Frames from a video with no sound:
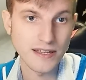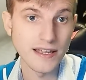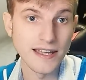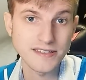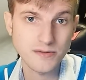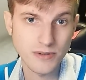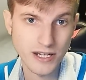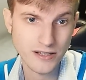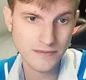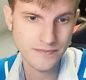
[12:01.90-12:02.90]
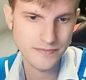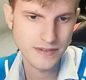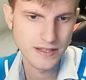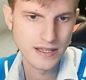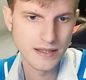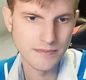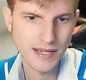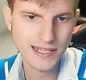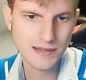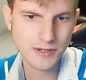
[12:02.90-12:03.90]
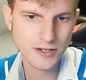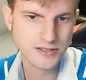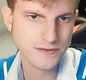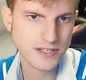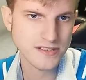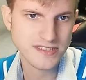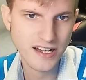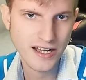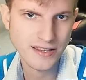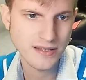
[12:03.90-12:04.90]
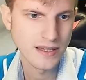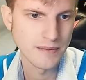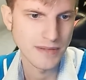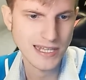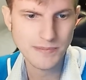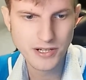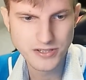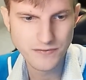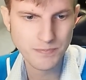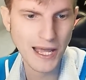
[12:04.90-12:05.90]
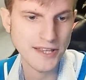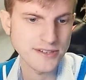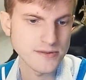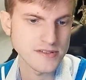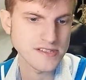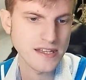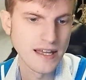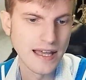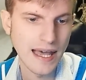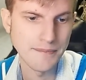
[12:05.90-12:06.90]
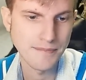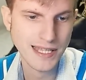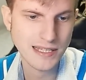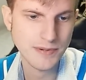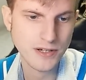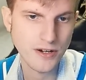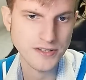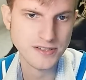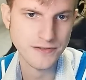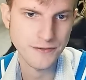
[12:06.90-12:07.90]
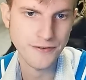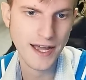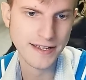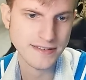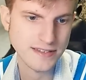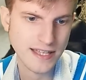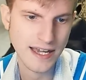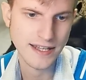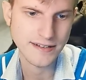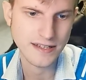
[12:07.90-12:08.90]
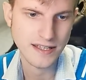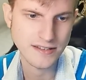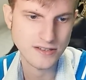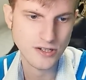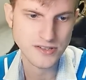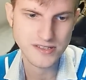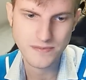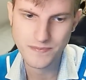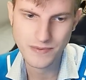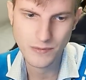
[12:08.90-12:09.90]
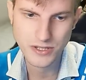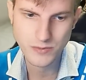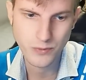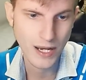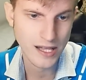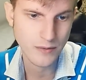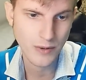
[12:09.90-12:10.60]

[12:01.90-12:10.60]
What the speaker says: is real, mainly because of the design, mainly because of patterns, and mainly because of the fact that it just was way